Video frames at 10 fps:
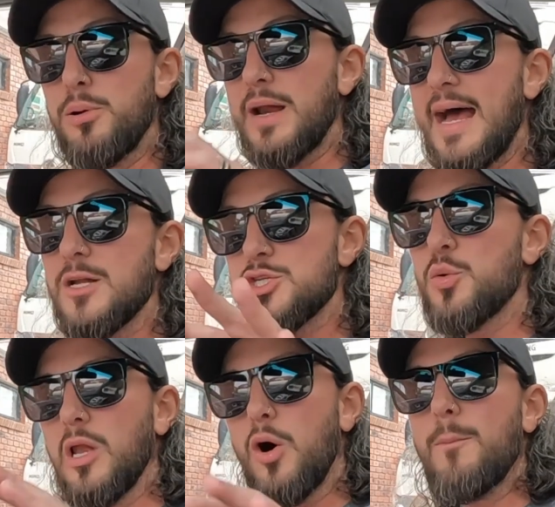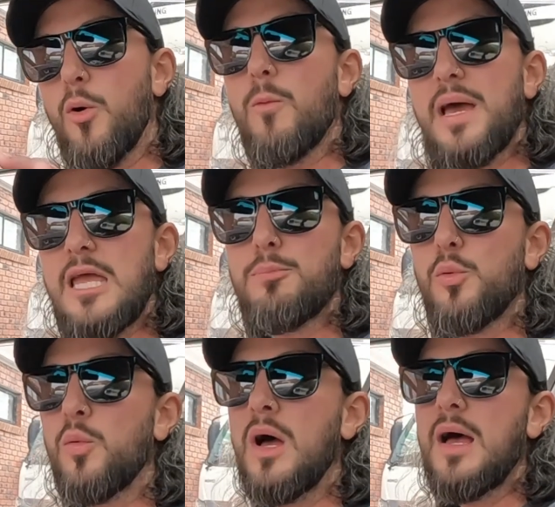put out to a lot more
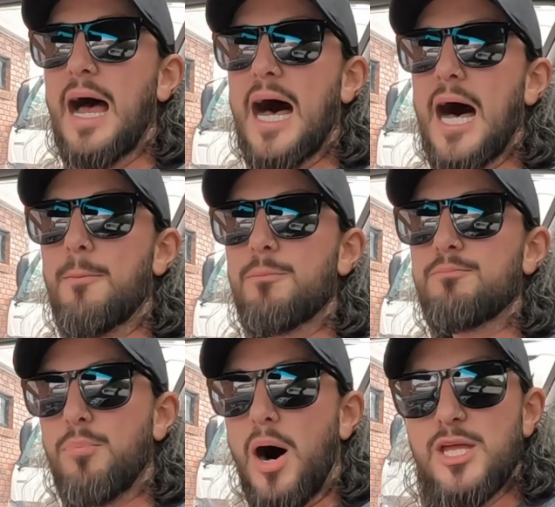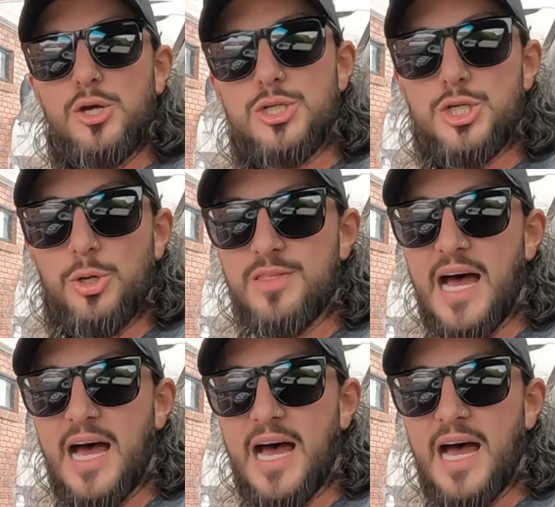people um, by YouTube.